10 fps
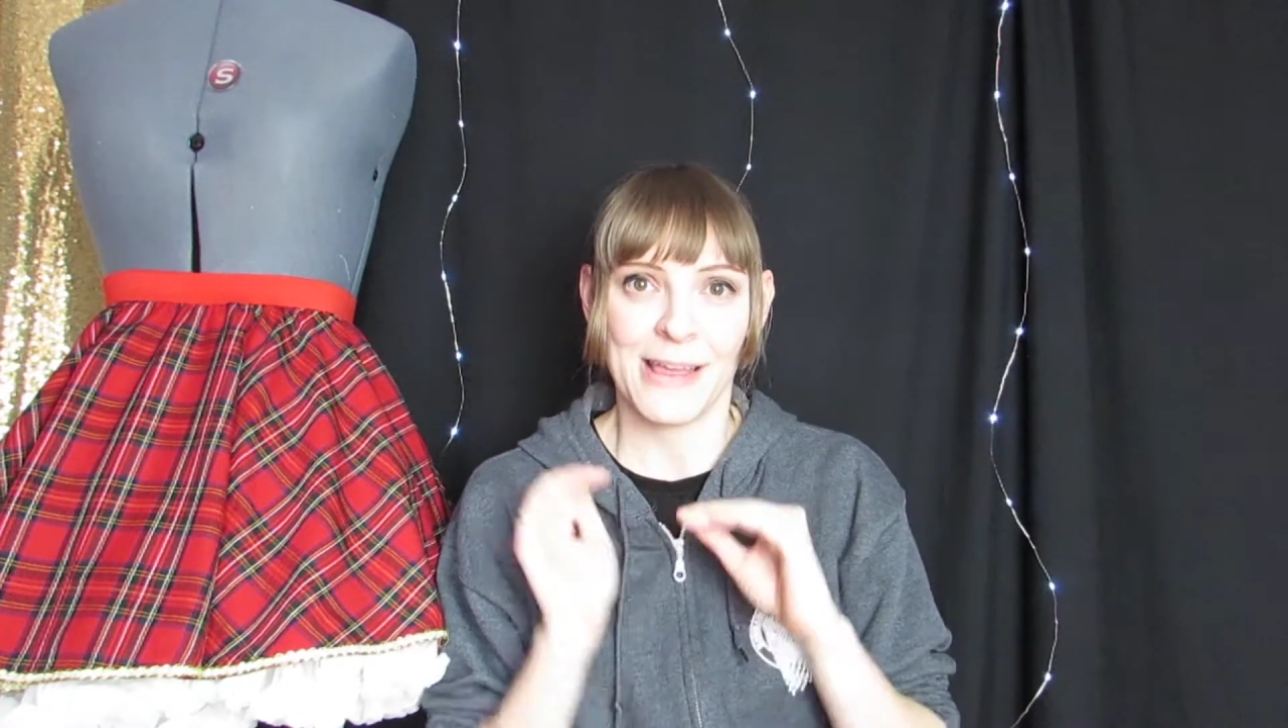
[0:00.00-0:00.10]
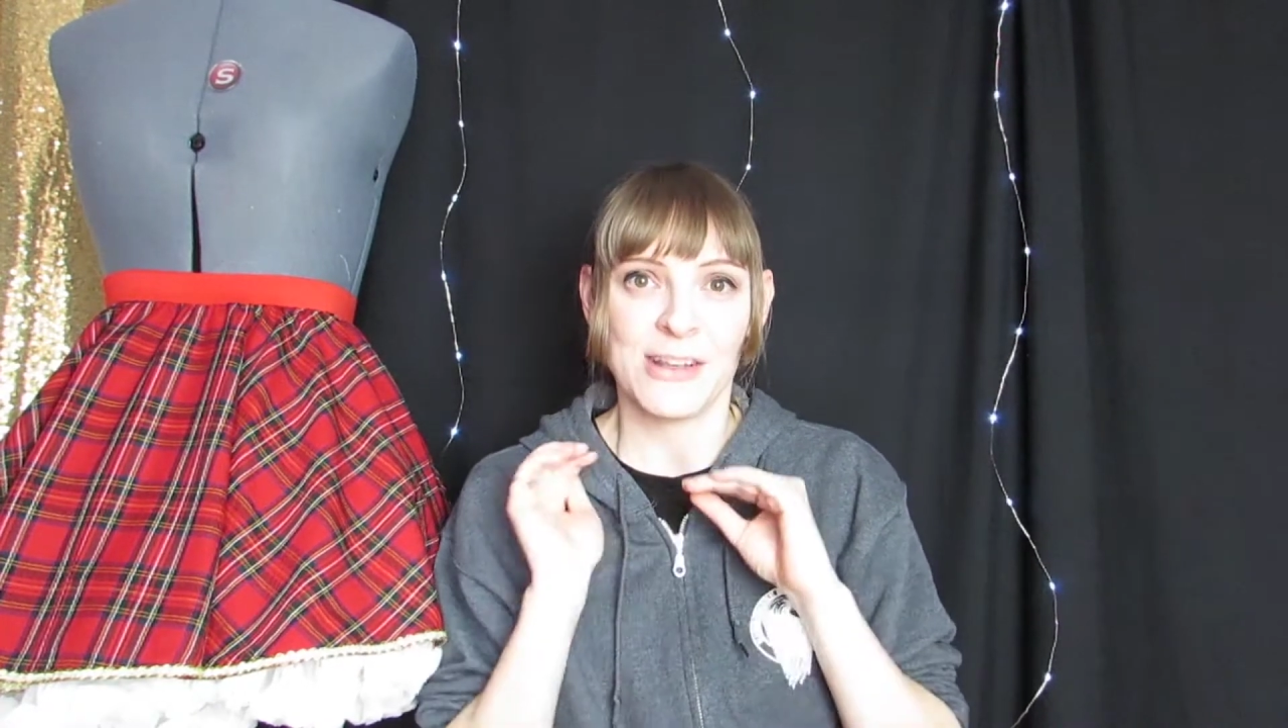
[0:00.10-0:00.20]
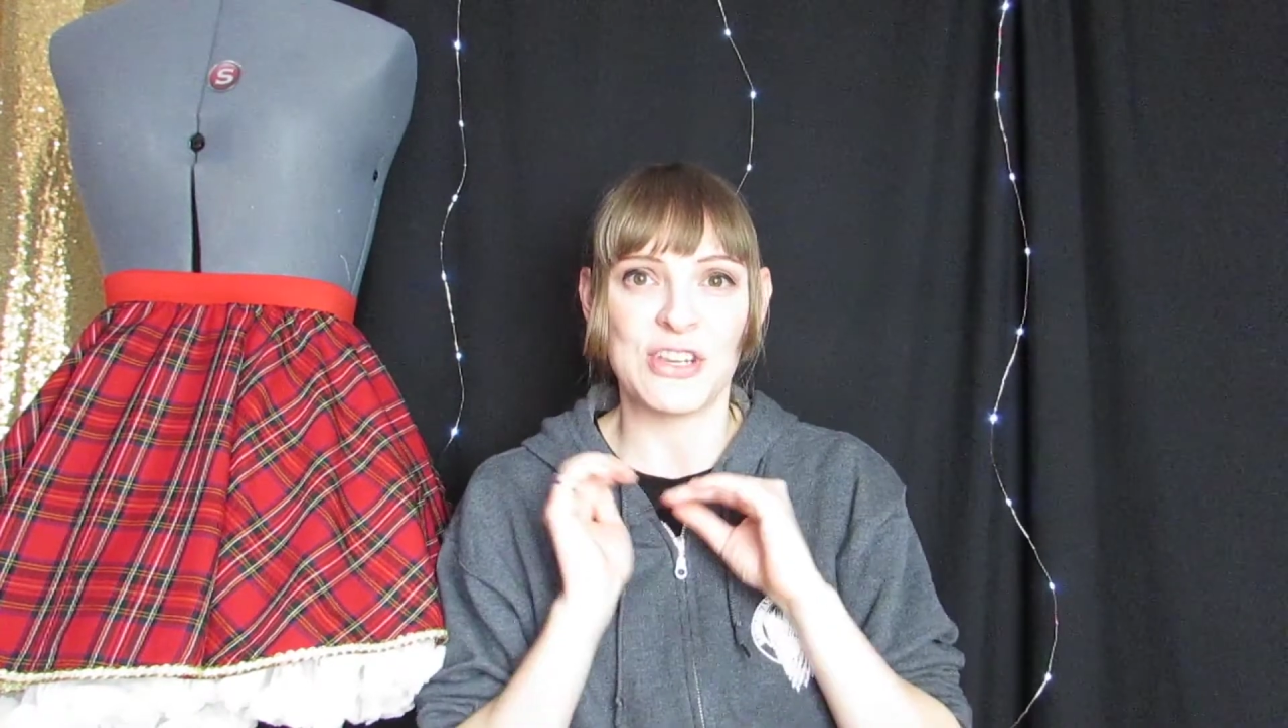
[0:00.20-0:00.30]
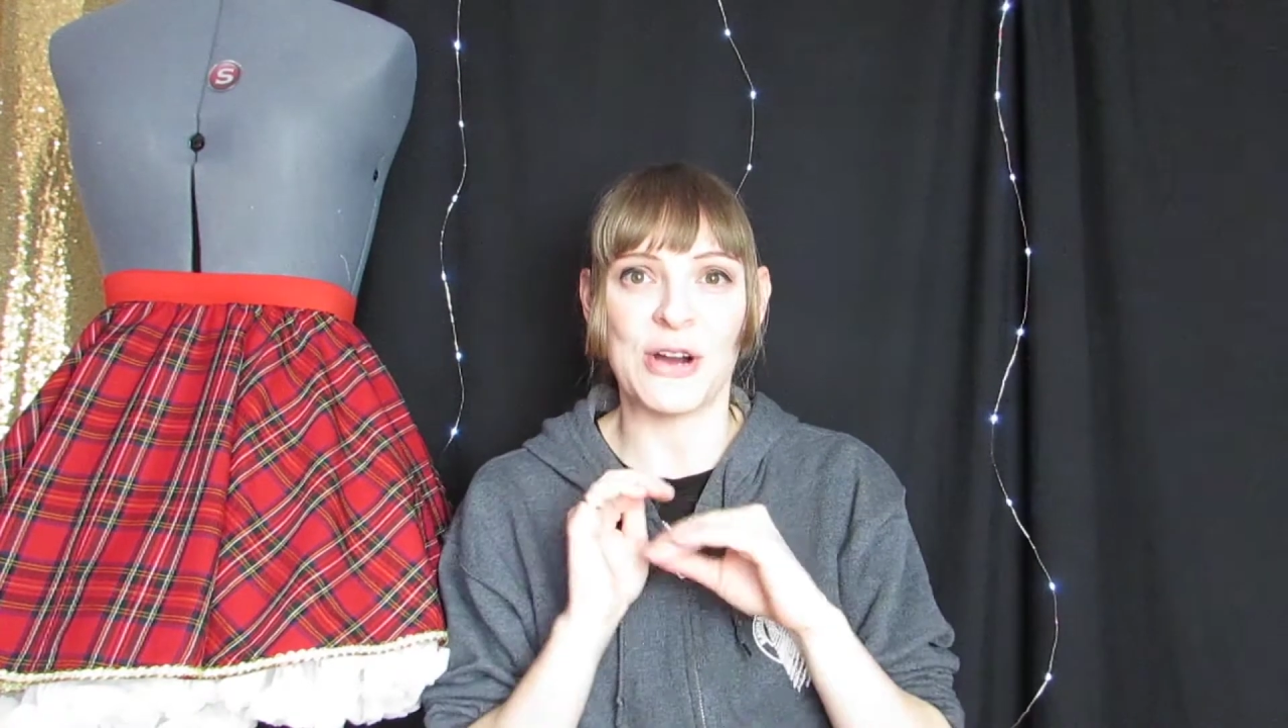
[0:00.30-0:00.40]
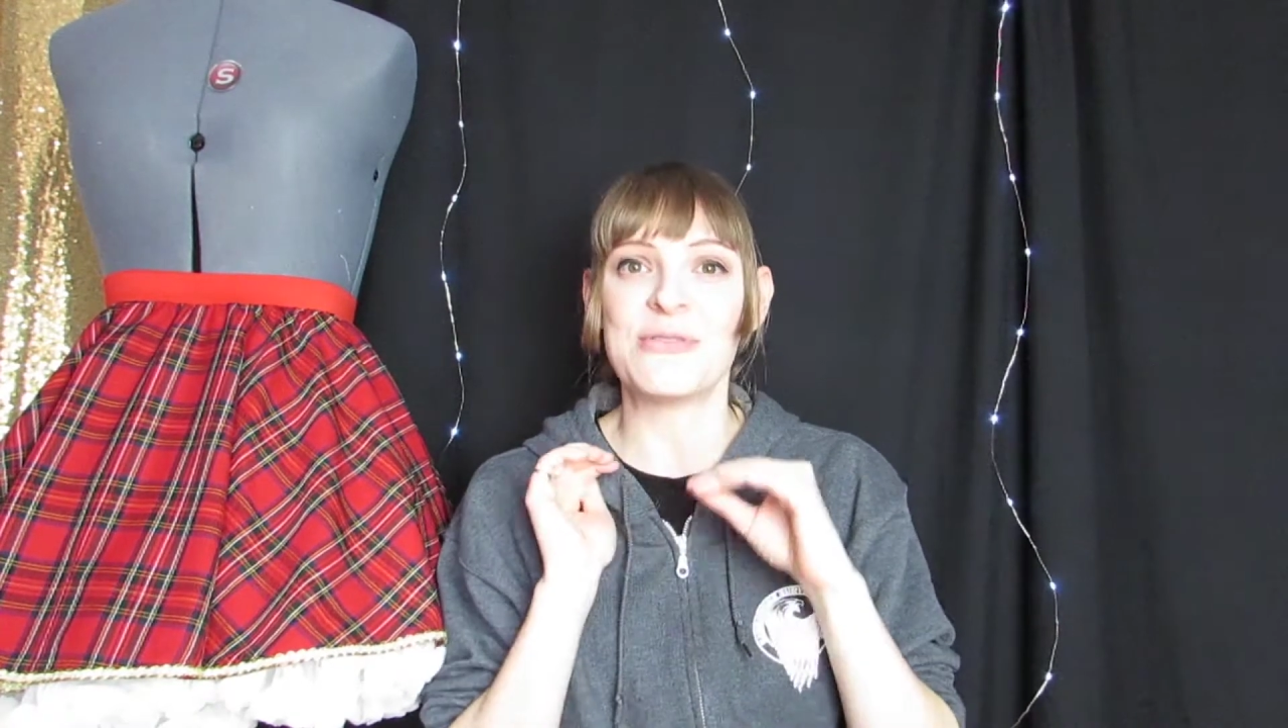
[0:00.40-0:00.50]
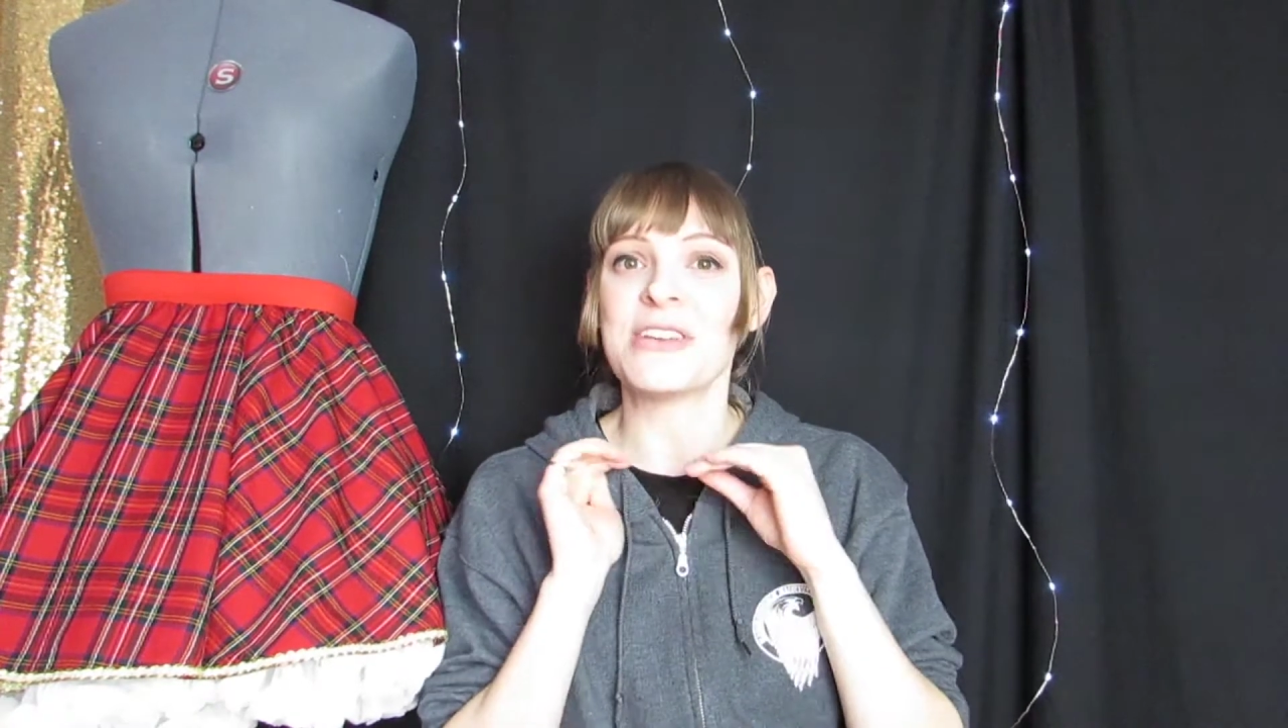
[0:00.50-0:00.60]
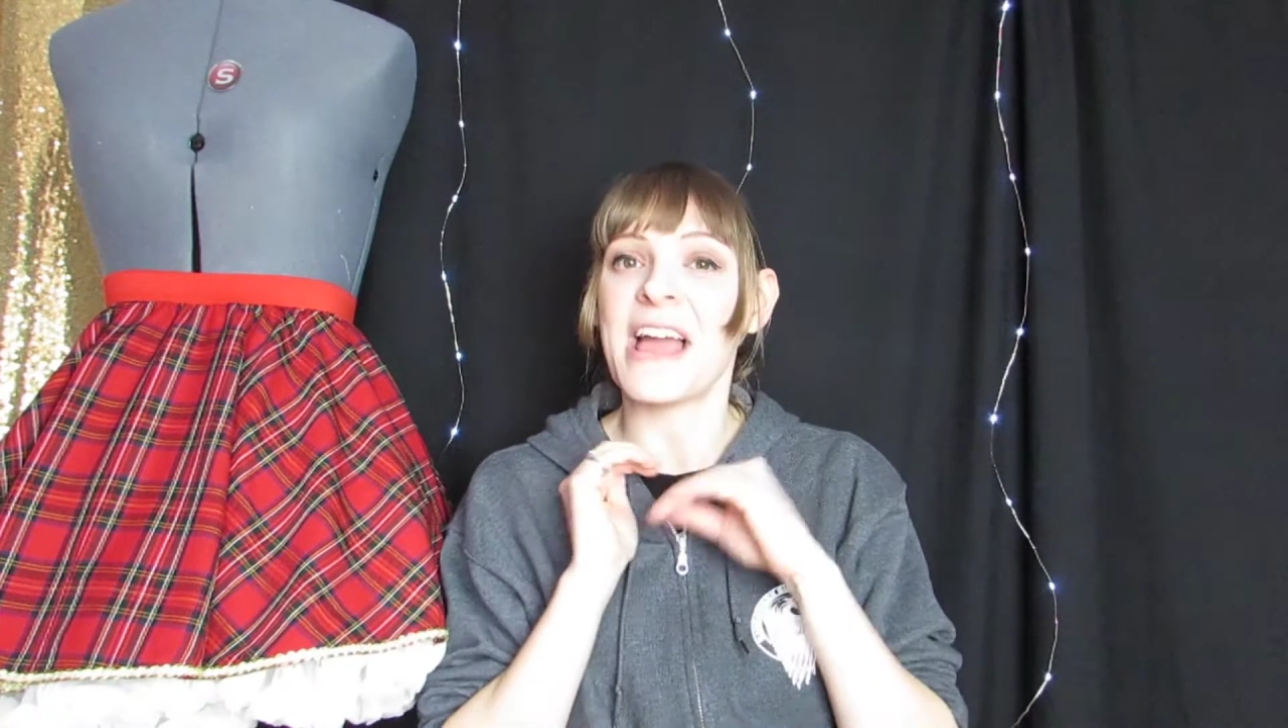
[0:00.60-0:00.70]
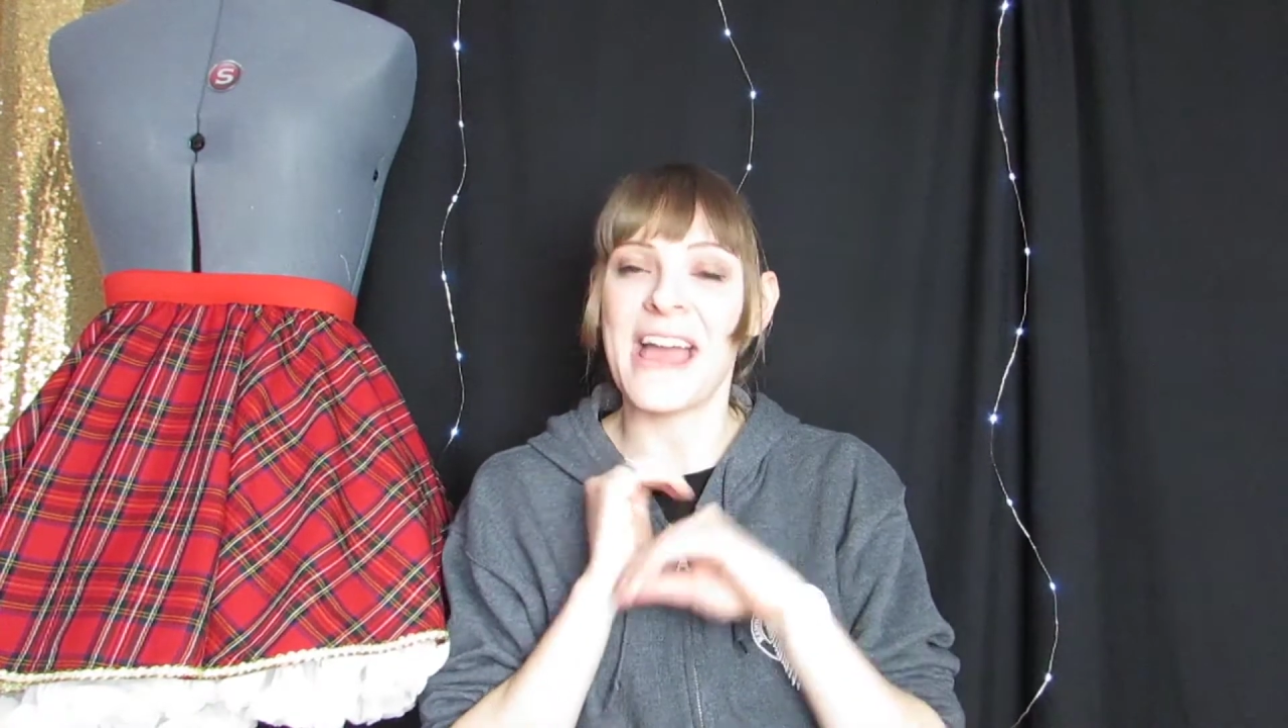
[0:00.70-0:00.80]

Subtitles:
Don't